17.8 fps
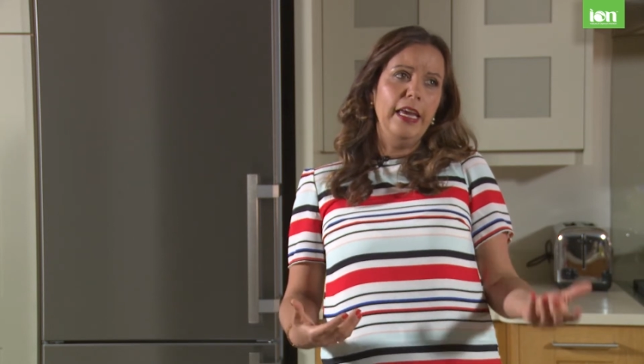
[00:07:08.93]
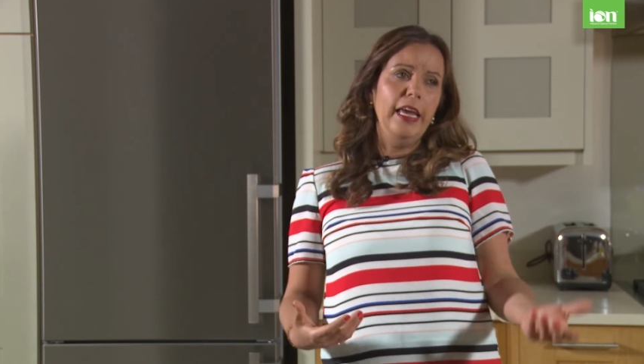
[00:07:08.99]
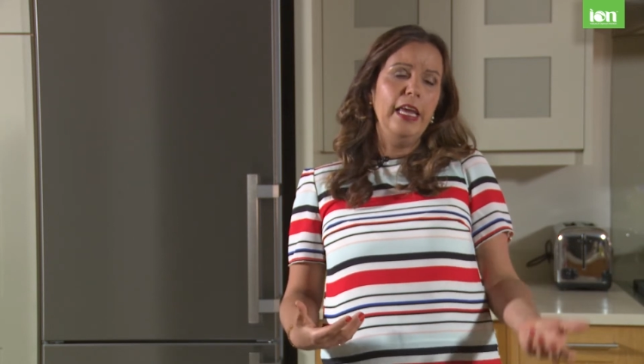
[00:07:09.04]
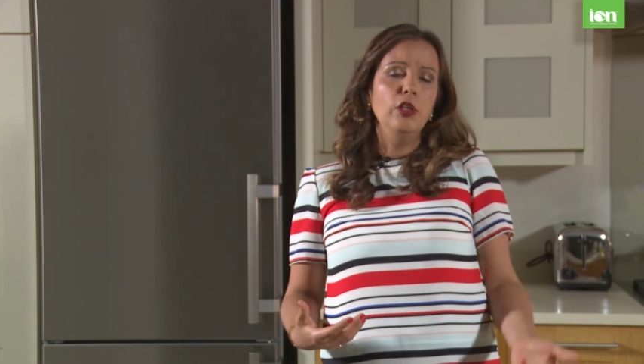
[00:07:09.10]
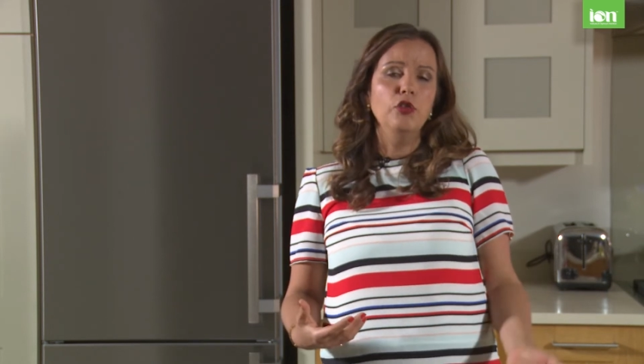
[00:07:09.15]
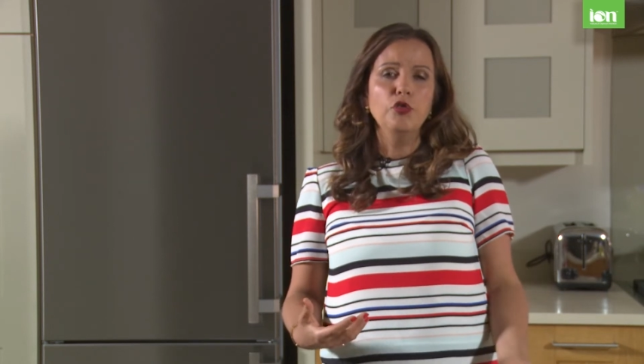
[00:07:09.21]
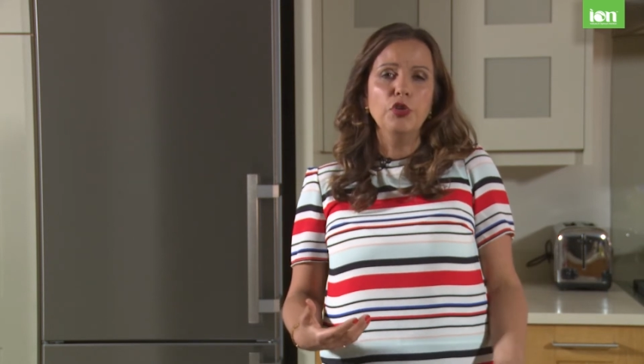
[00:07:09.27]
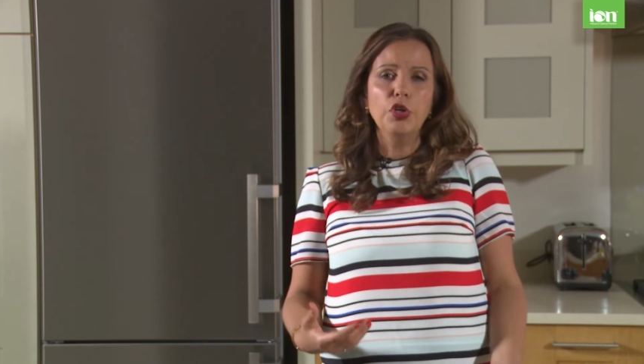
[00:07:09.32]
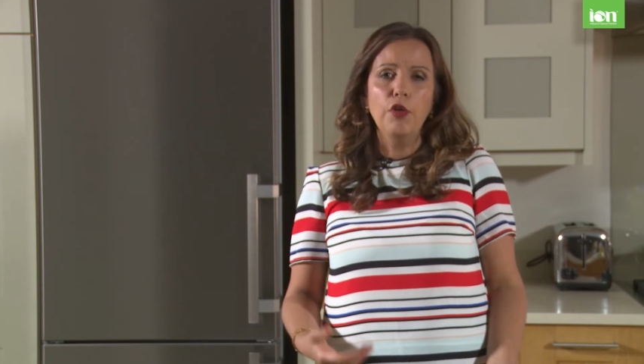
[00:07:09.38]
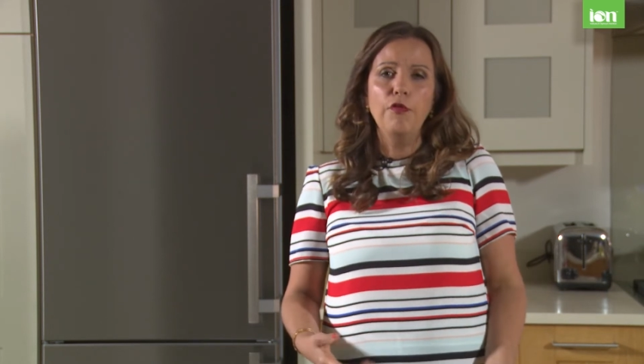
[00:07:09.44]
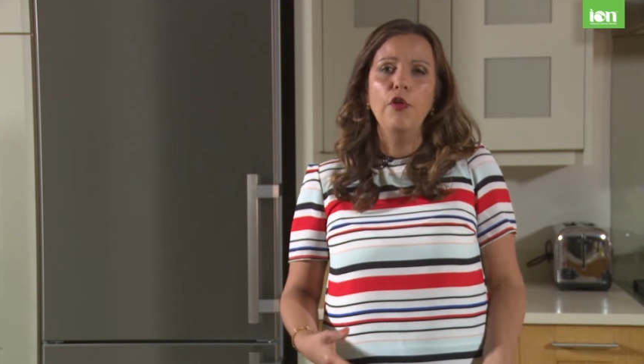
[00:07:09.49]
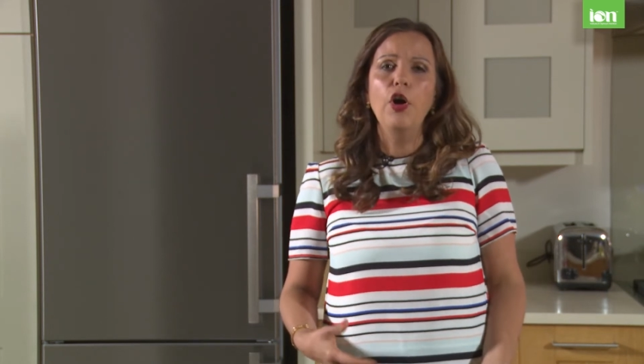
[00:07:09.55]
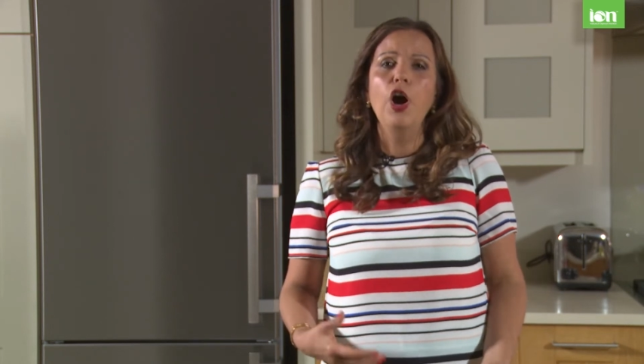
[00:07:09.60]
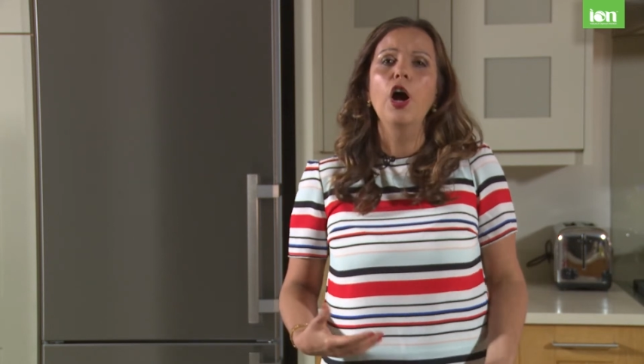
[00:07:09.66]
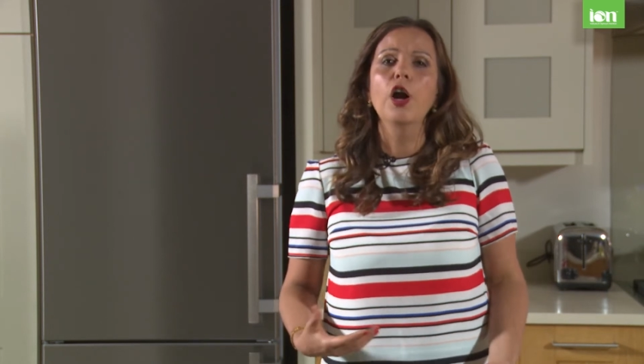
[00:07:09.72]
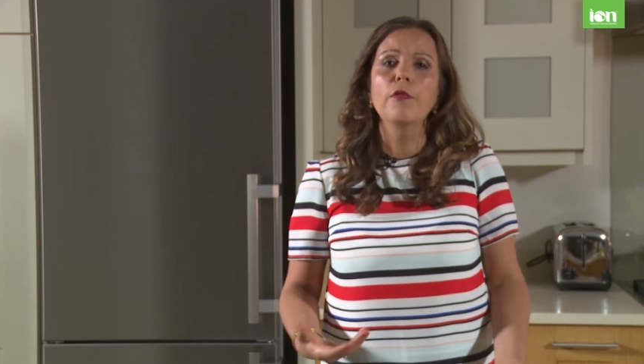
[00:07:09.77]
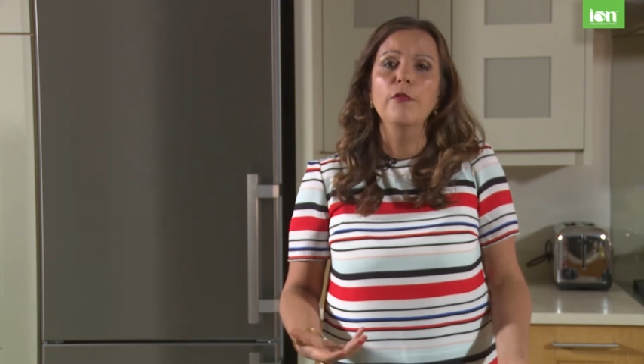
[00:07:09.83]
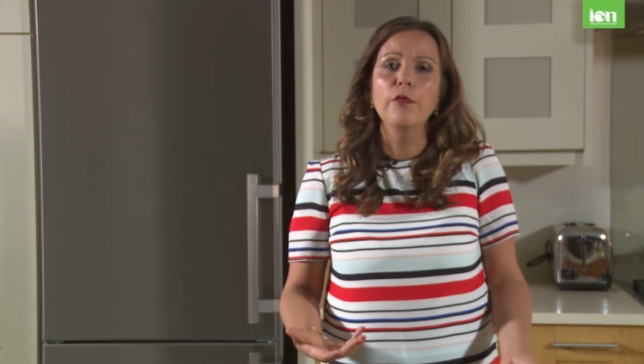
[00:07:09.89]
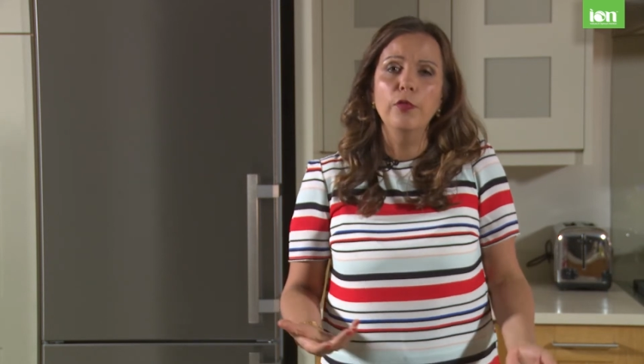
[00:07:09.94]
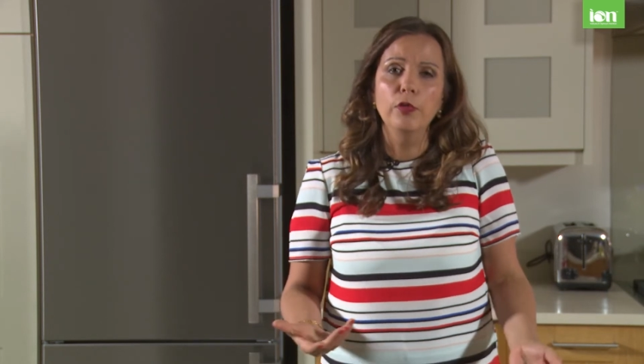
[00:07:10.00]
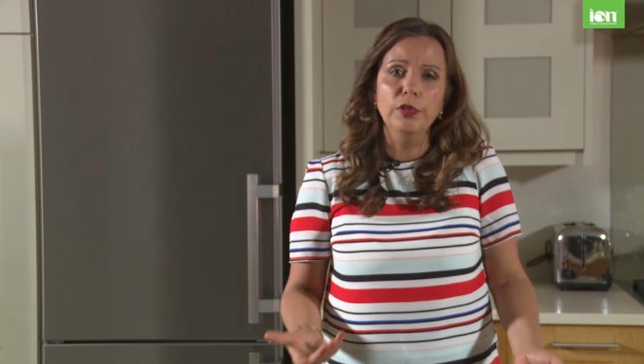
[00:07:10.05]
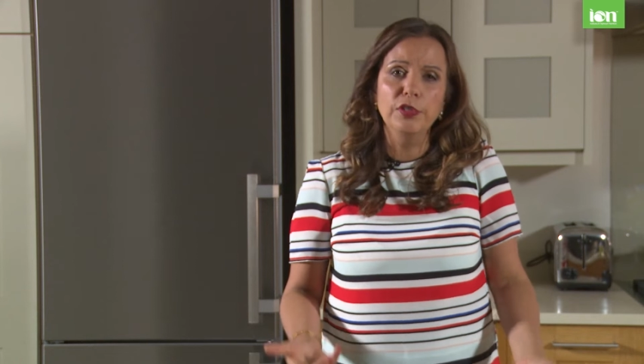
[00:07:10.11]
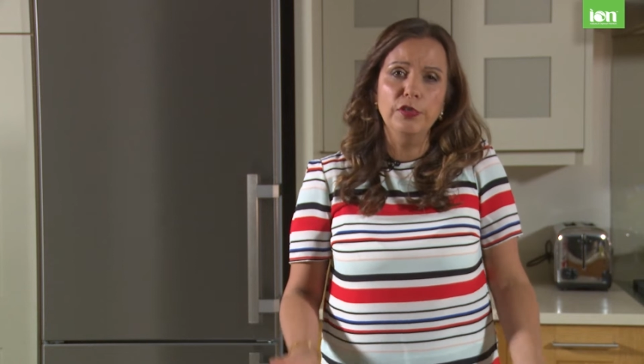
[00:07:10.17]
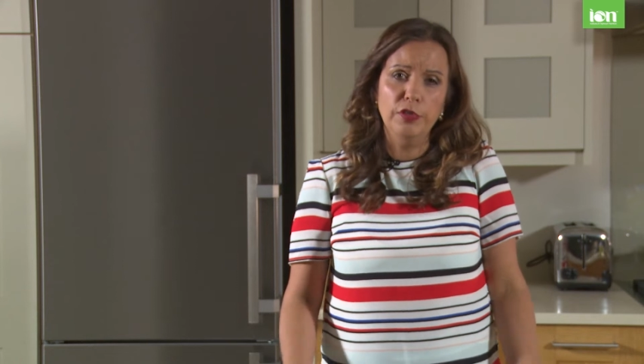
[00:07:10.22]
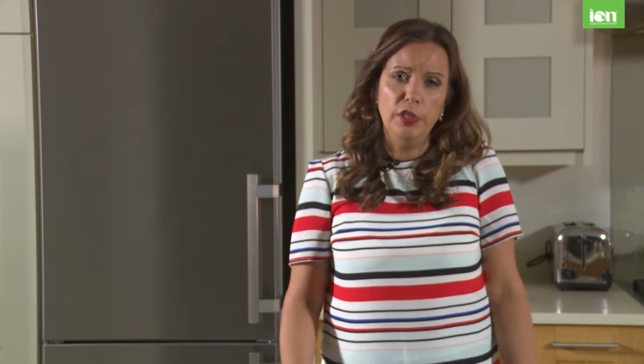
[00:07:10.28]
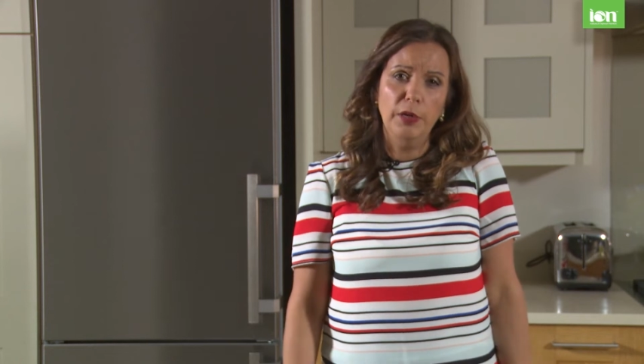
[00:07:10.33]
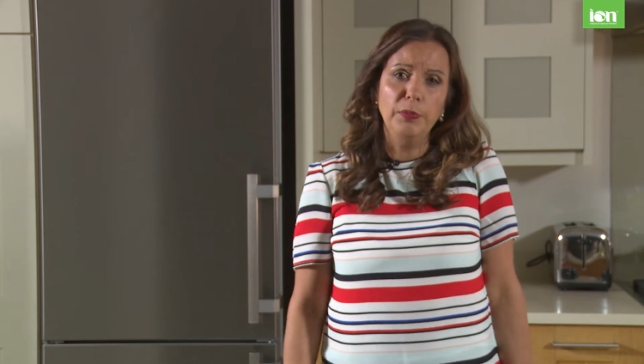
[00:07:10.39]
entry of harmful
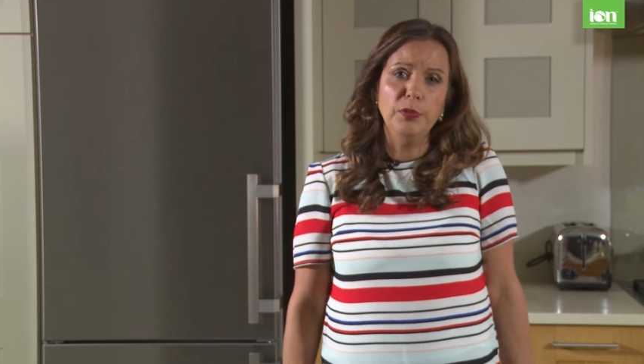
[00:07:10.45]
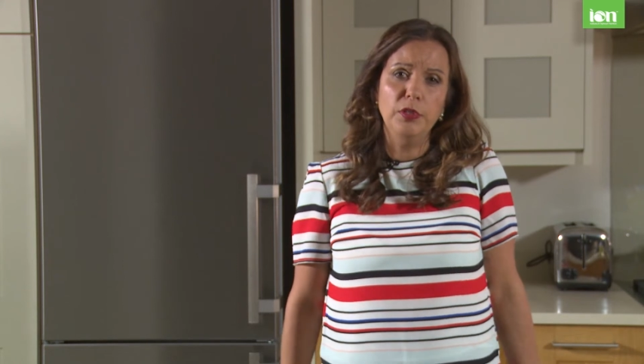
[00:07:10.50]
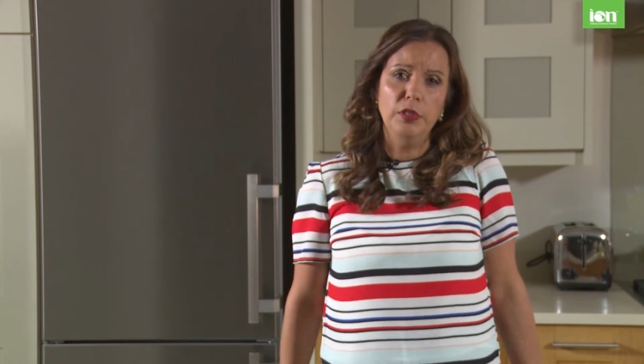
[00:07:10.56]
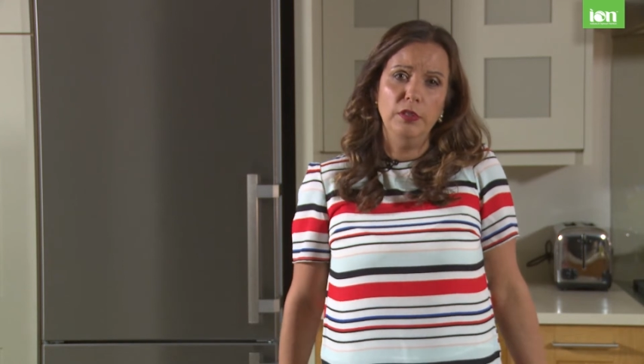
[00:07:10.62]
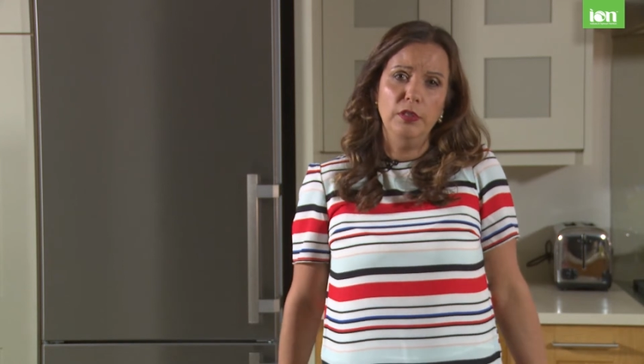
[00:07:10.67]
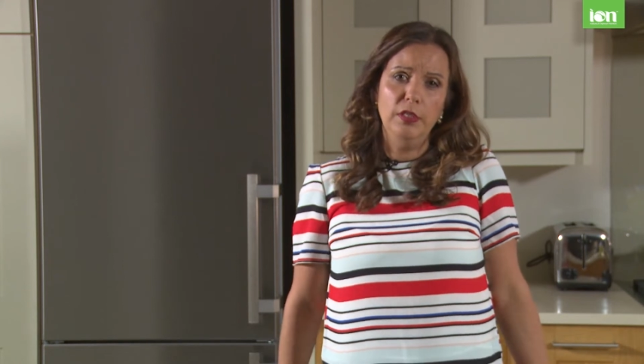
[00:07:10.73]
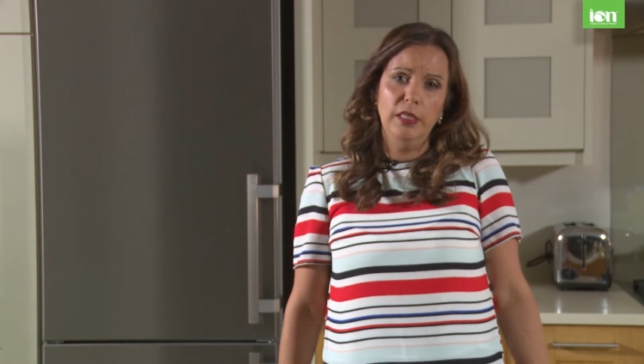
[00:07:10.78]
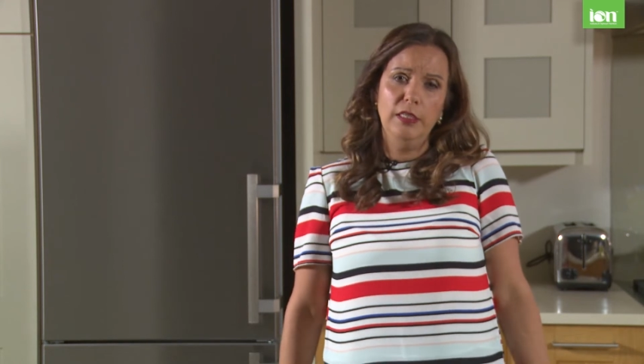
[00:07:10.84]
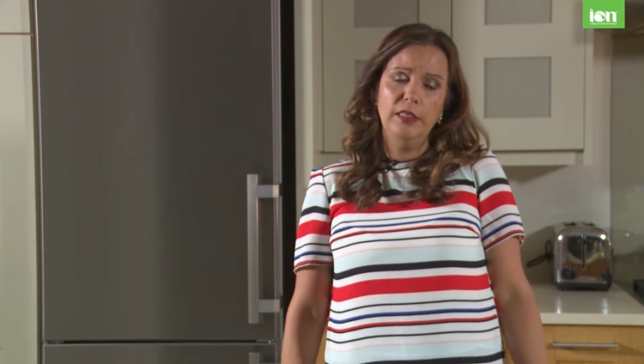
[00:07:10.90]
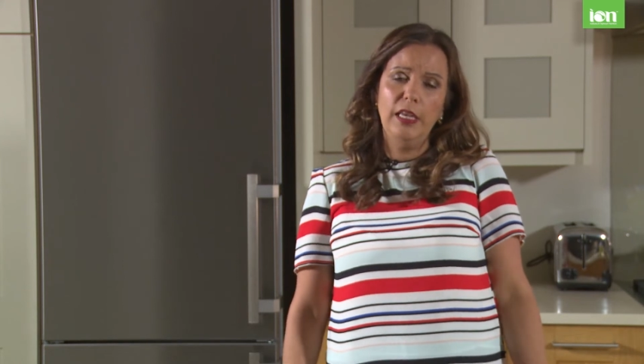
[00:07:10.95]
substances